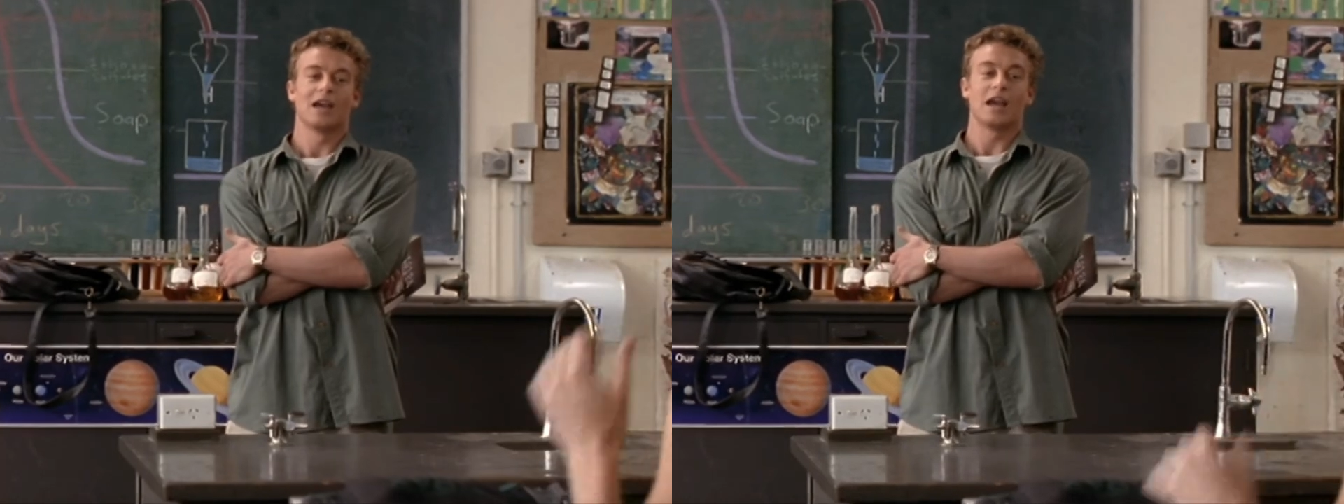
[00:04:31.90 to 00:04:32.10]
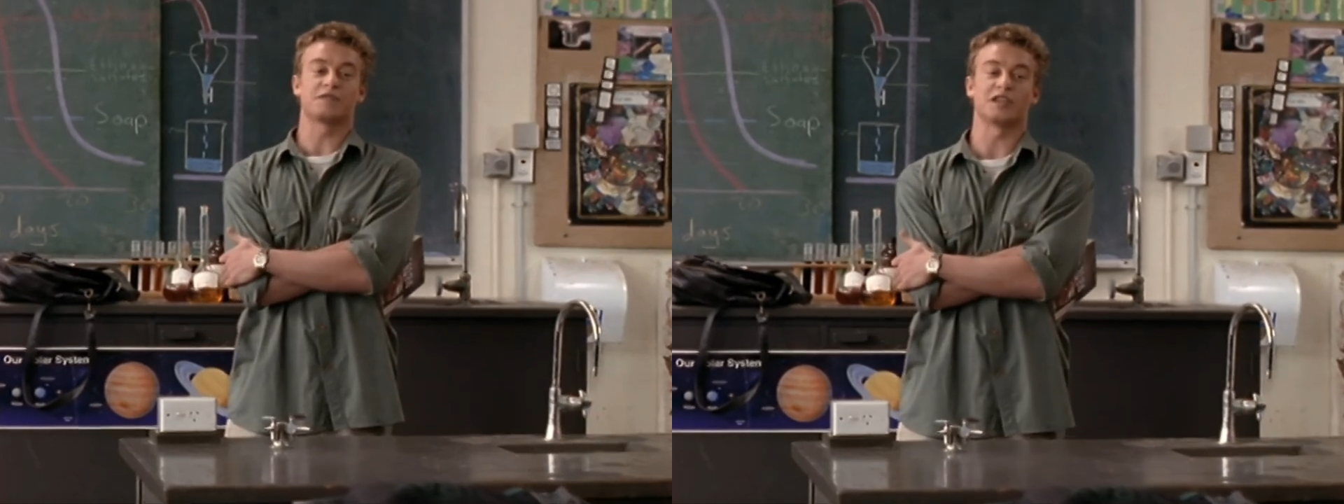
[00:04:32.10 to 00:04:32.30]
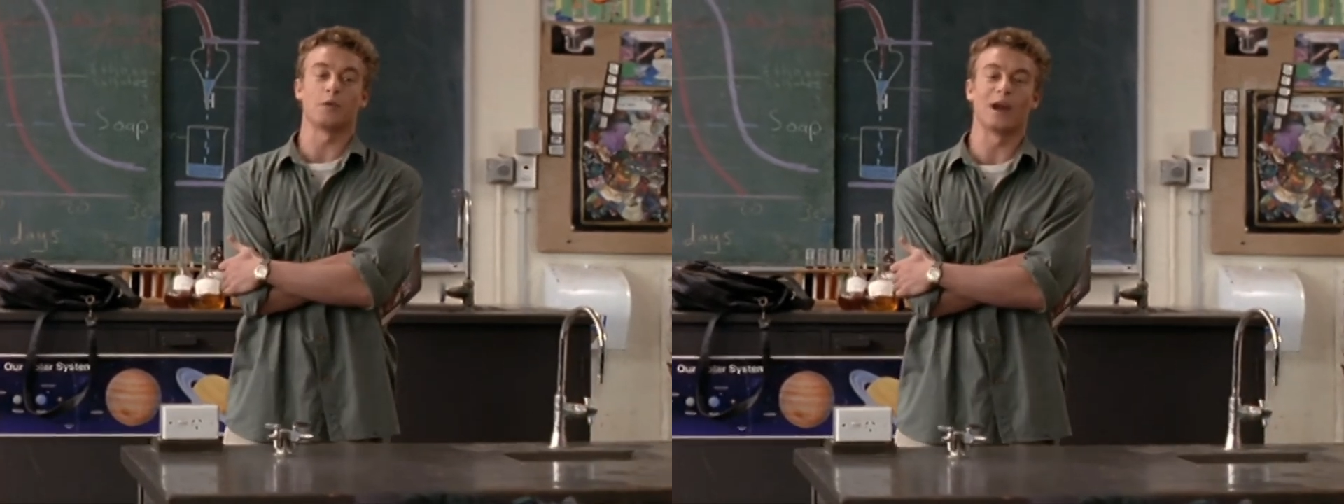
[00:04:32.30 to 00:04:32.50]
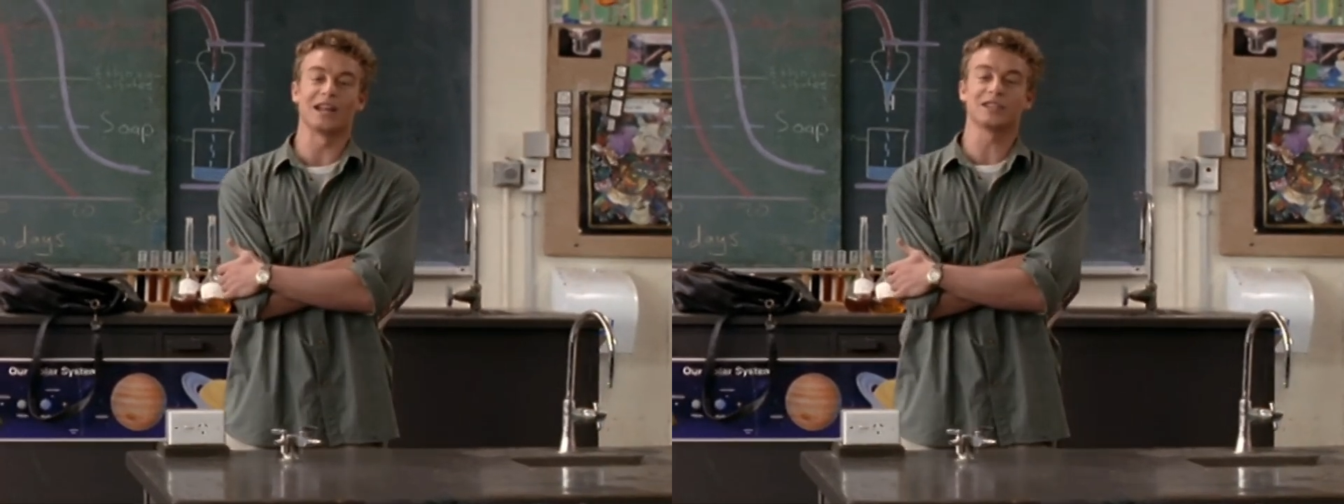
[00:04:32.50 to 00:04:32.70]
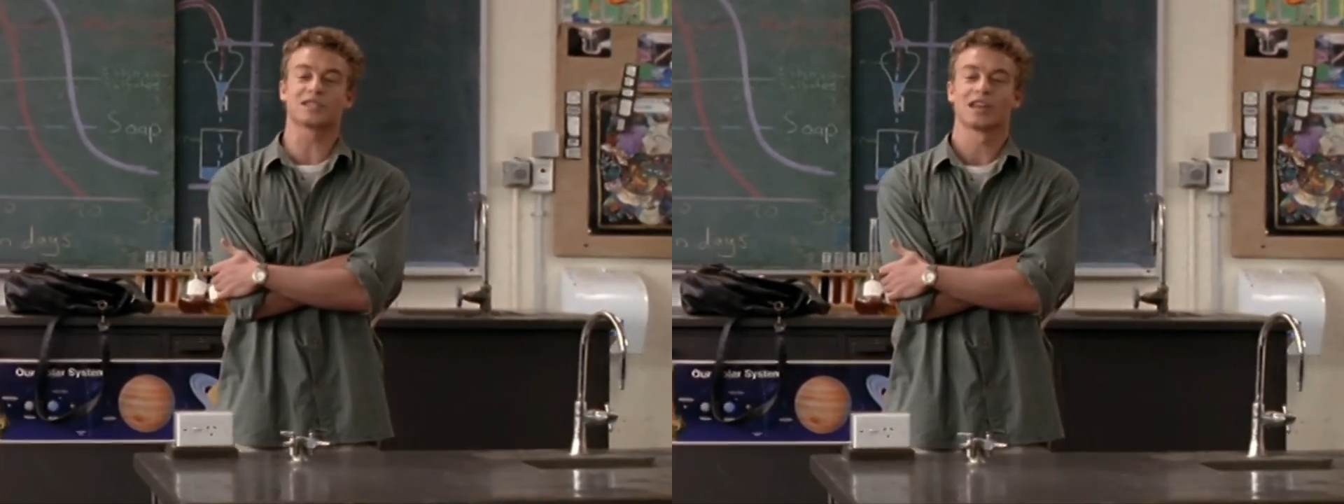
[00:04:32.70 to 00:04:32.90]
If she
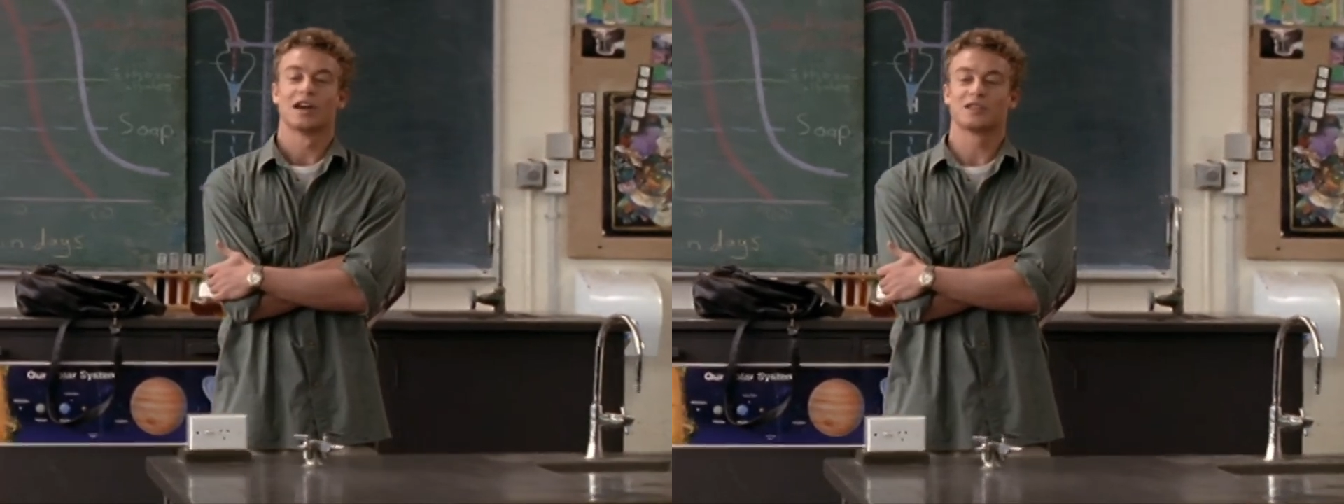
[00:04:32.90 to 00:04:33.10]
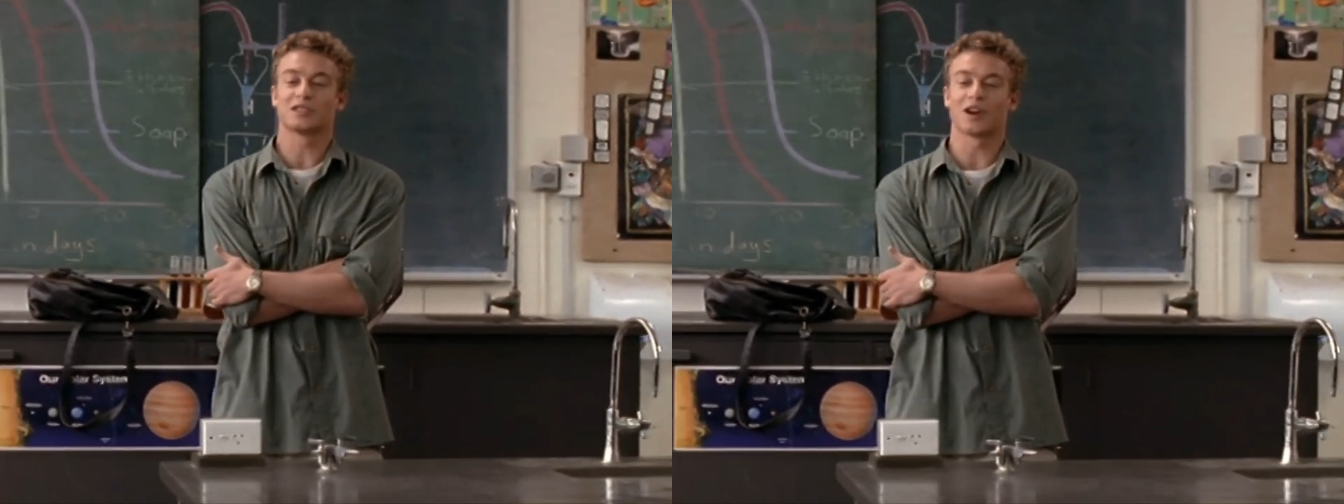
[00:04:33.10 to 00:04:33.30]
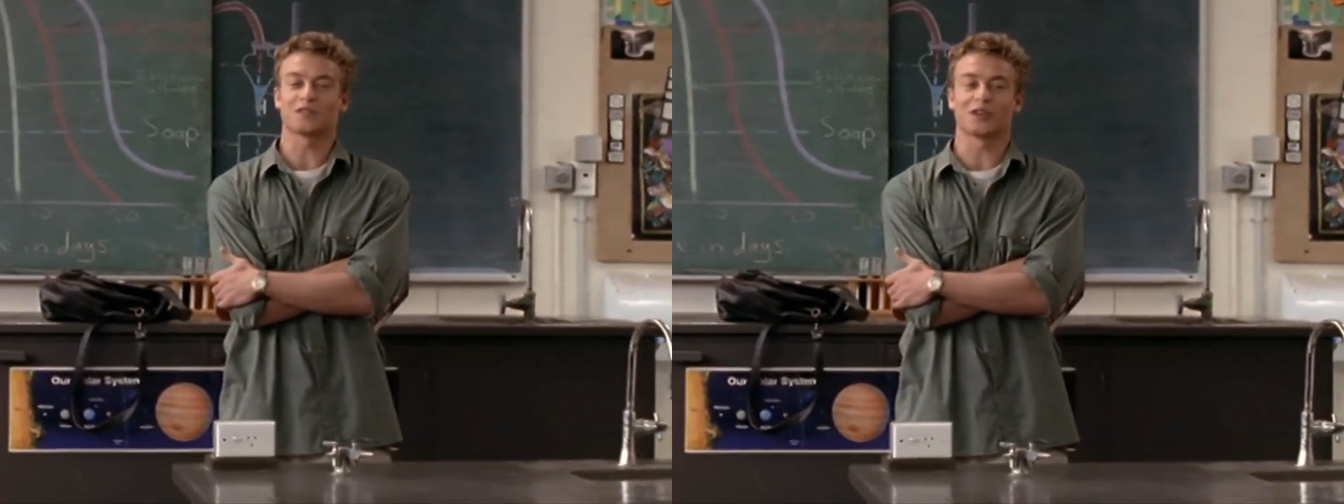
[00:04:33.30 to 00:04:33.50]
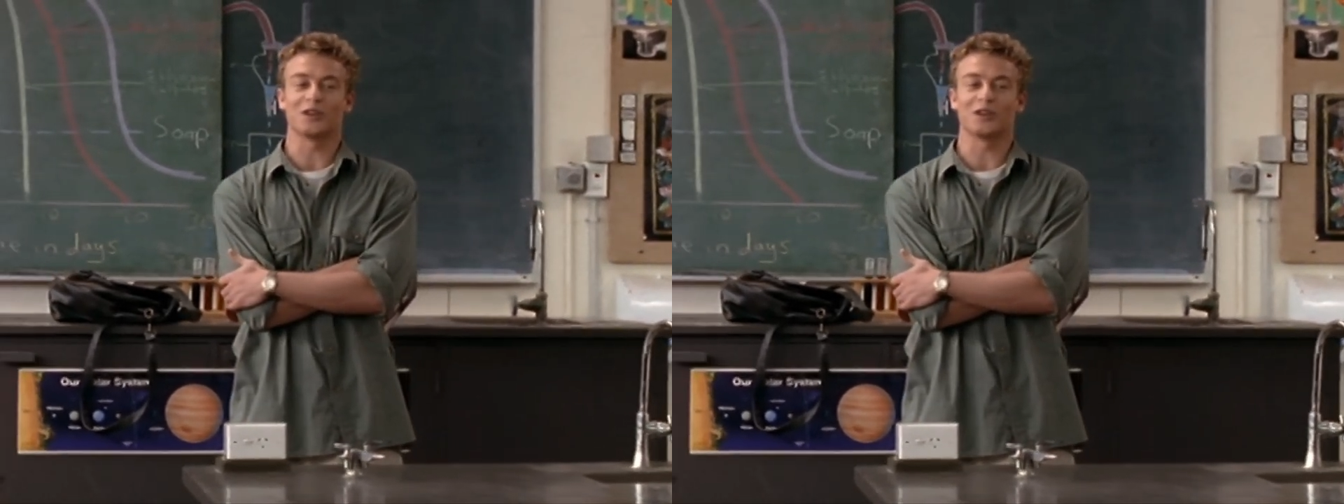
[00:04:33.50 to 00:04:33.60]
wins, she's off